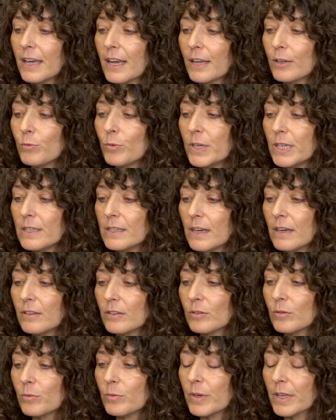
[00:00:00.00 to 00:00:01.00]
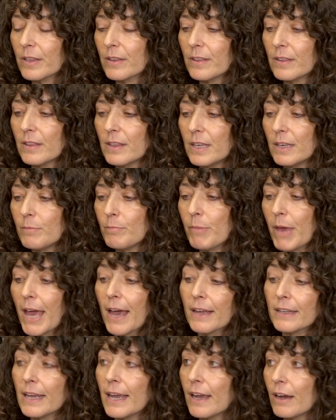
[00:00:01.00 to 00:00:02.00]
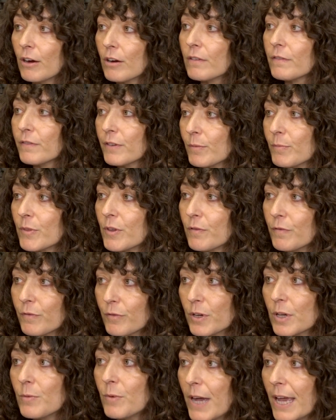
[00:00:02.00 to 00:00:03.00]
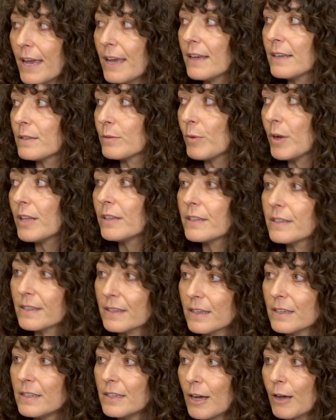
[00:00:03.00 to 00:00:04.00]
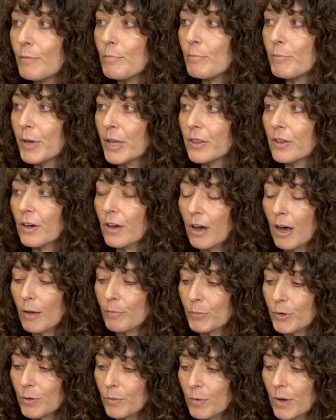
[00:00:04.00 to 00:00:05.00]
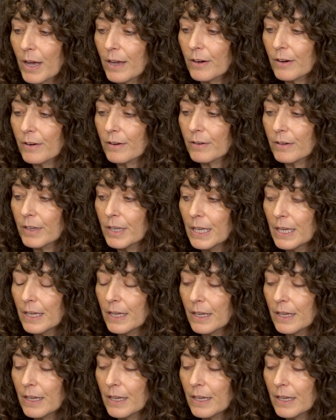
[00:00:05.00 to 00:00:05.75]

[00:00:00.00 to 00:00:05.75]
and we dealt with the bad air from the freeway as well as the dump and the copper wire